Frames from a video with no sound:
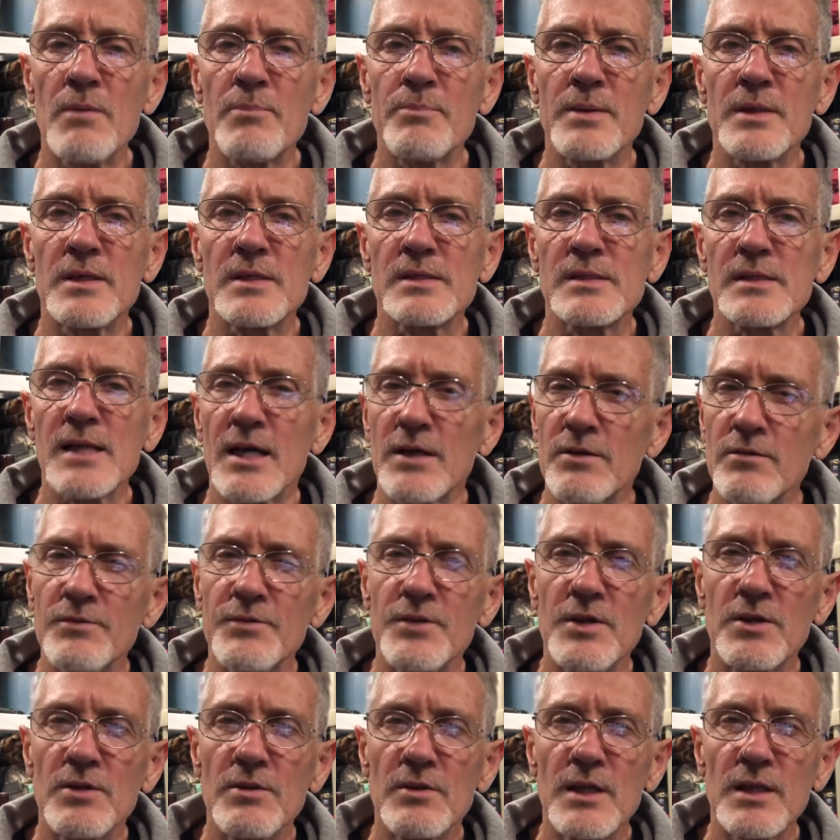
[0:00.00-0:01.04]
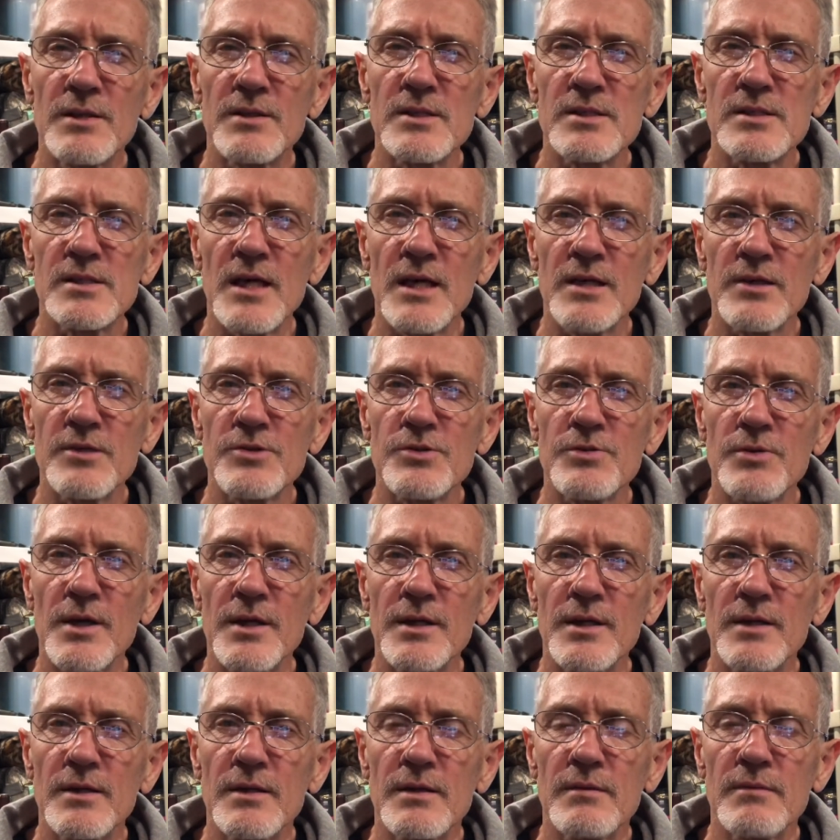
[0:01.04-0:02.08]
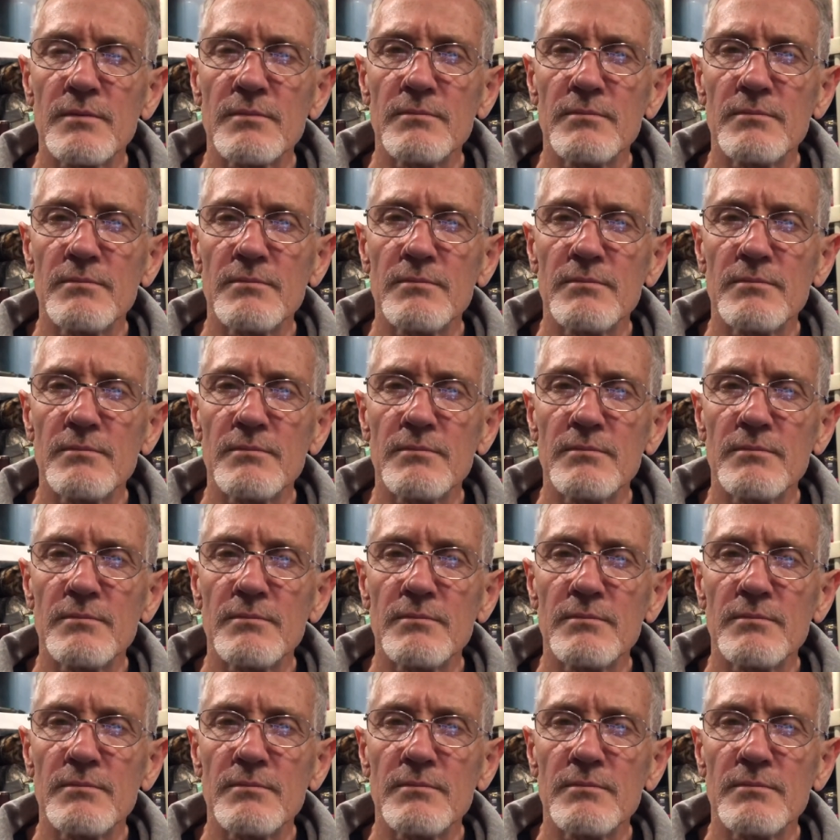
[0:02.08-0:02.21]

because I don't think you get this kind of training in